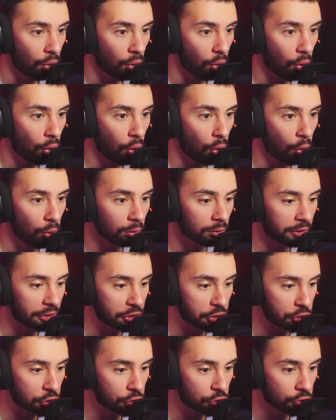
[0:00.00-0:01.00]

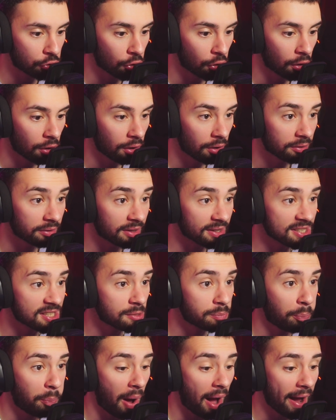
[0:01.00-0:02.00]
Holy sh... The
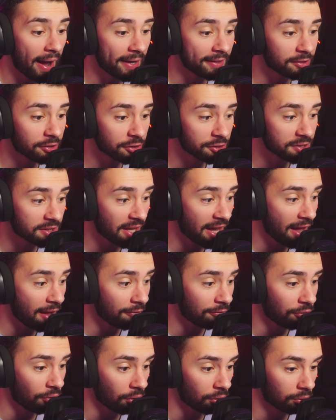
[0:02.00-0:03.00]
spider
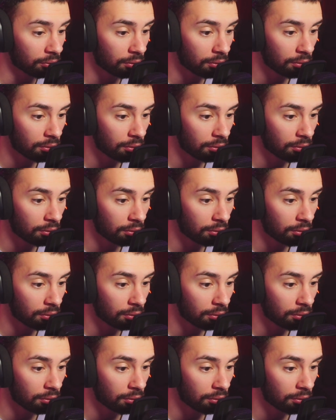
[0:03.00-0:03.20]
devil.